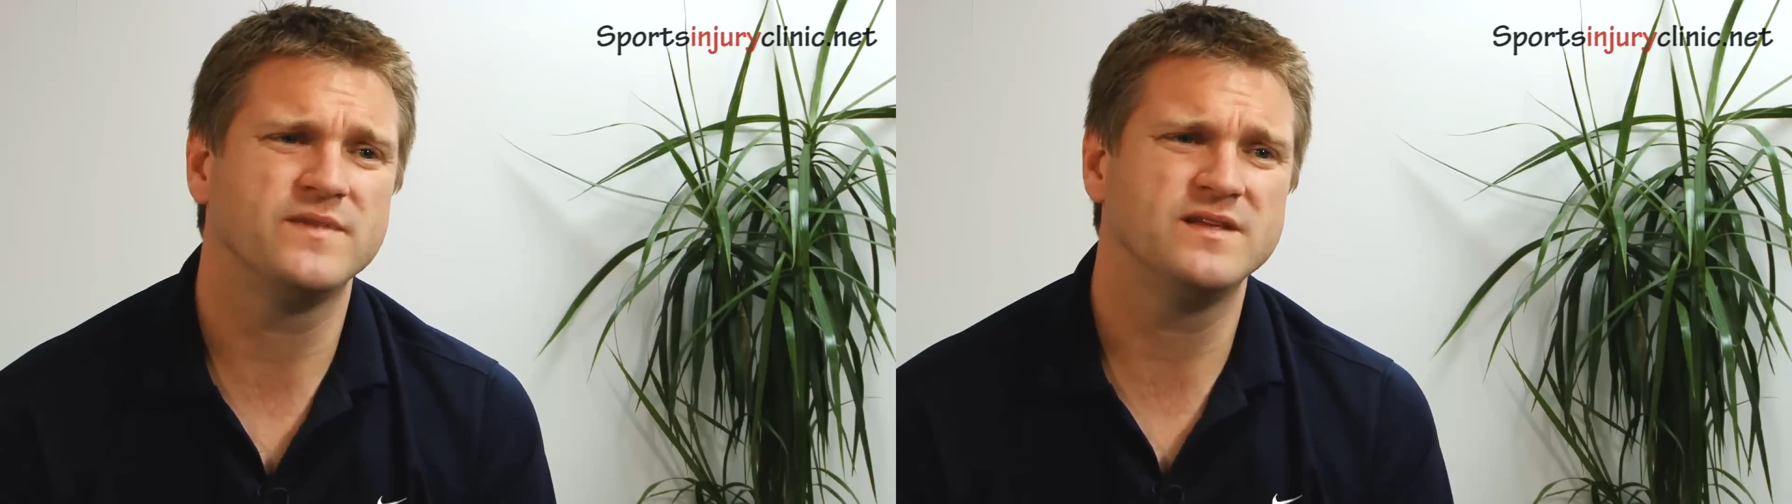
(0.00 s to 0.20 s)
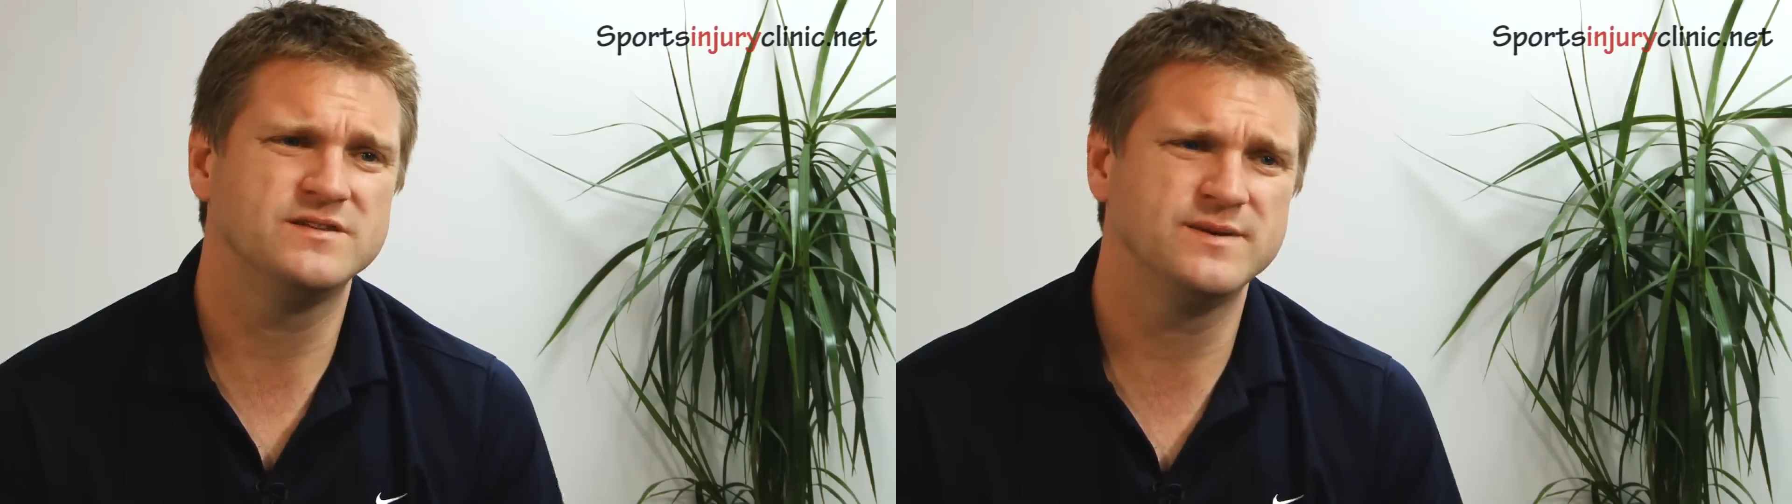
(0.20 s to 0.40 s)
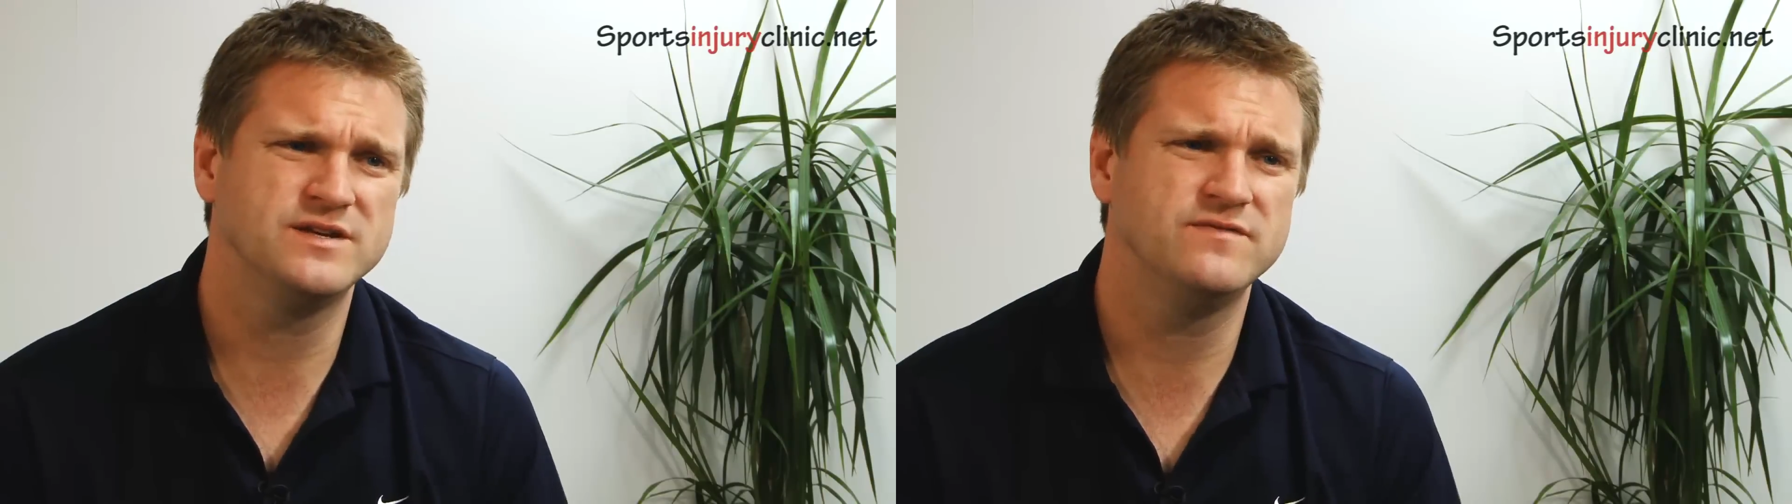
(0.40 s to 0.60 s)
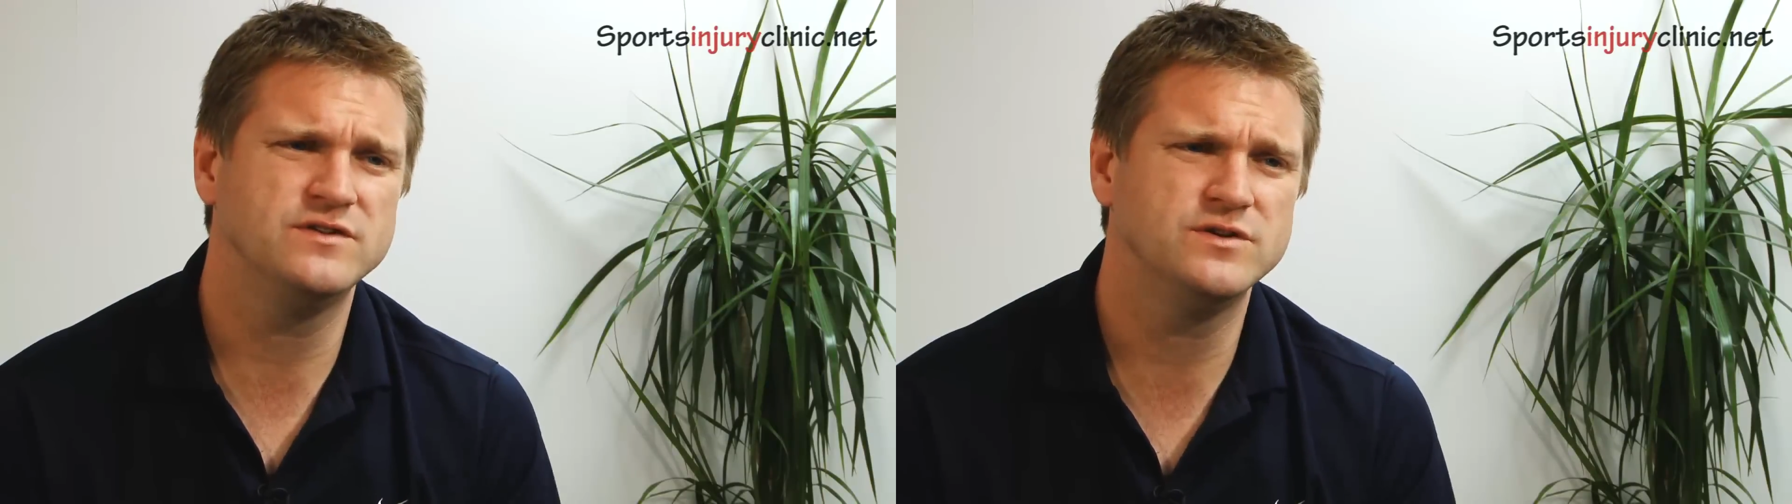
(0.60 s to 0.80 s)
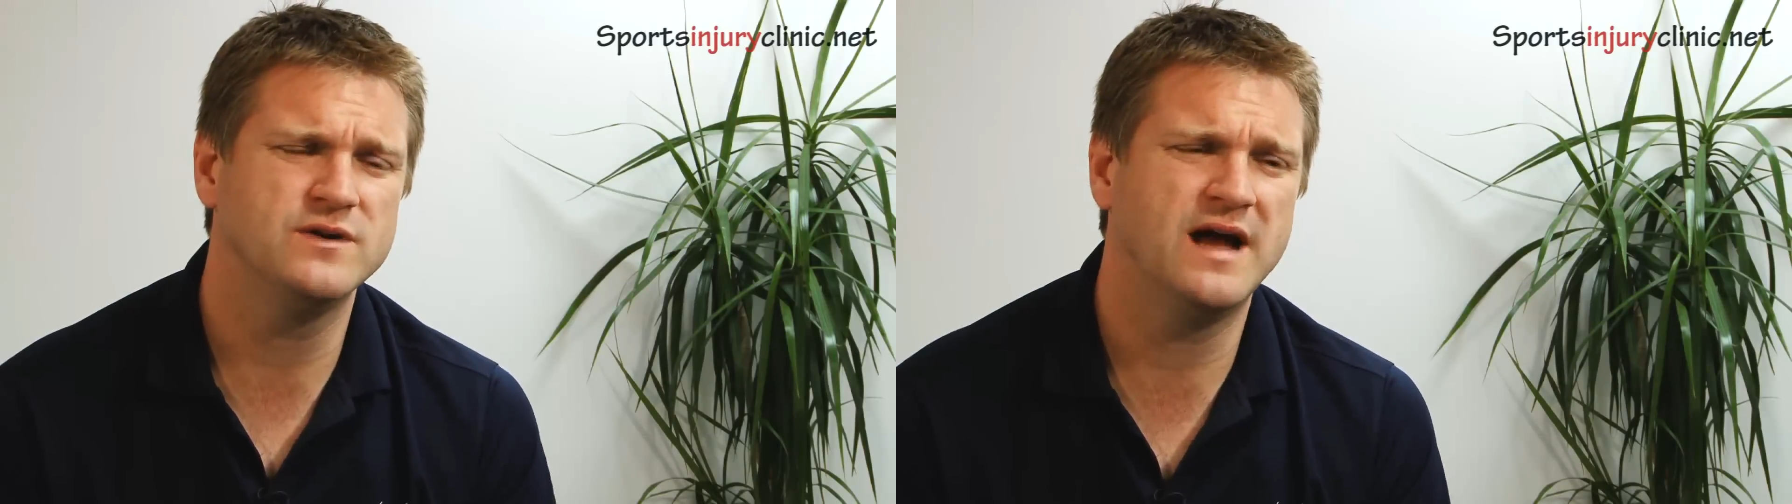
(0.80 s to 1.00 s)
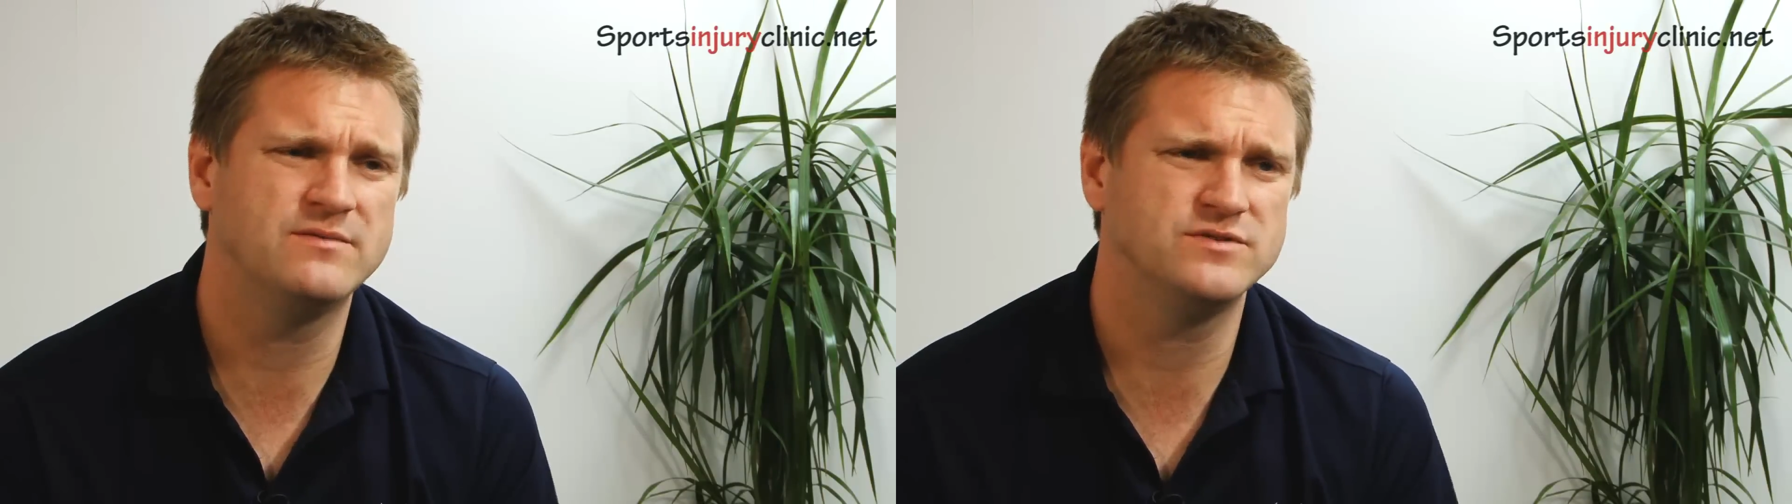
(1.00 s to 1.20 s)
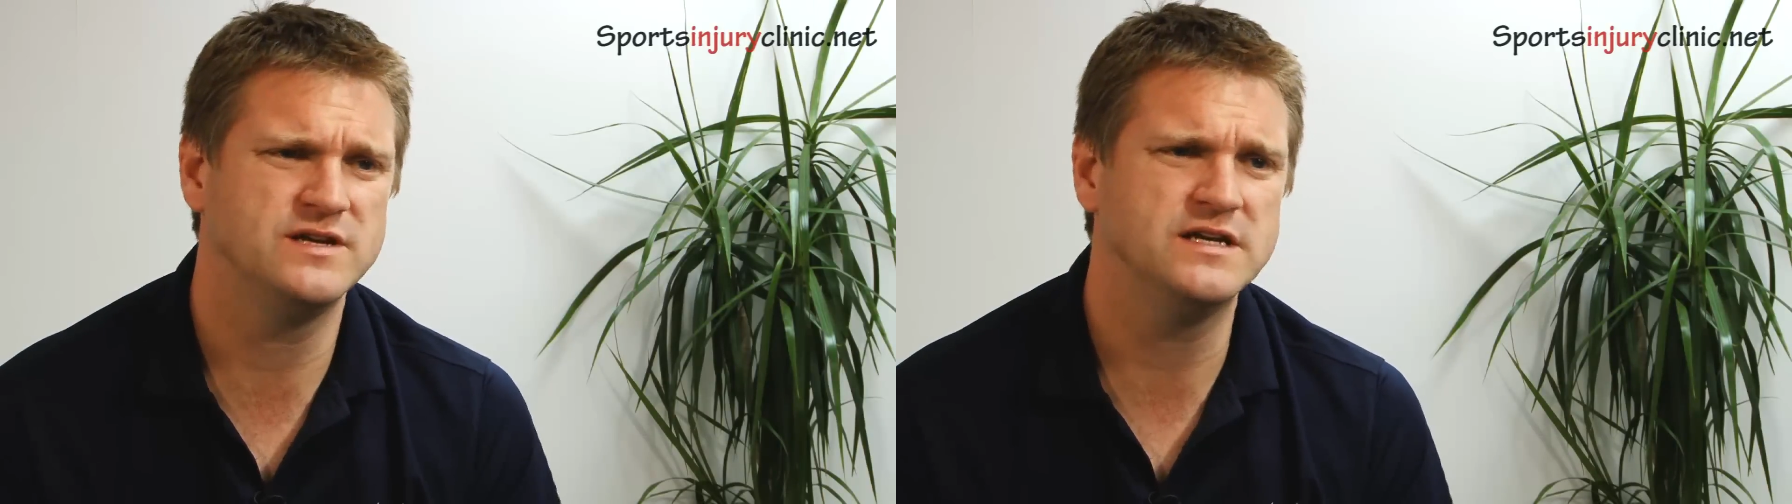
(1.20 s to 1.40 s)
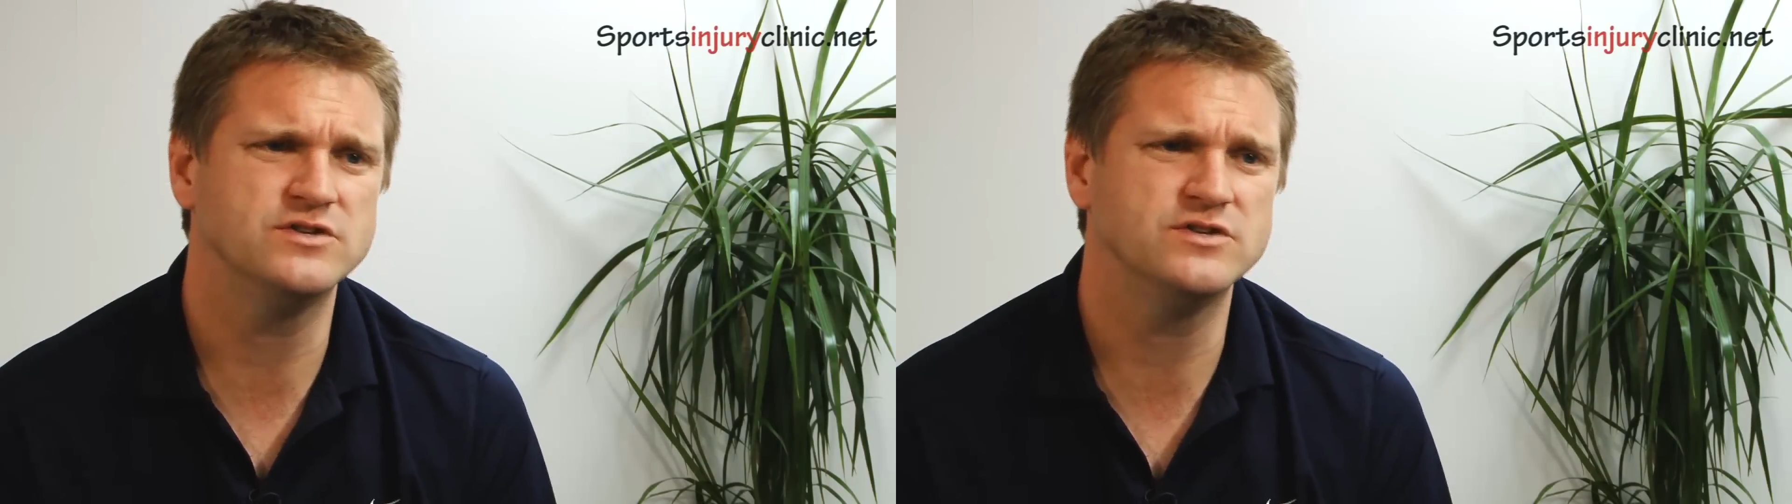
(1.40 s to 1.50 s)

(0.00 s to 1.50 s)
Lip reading: especially if you do a hamstring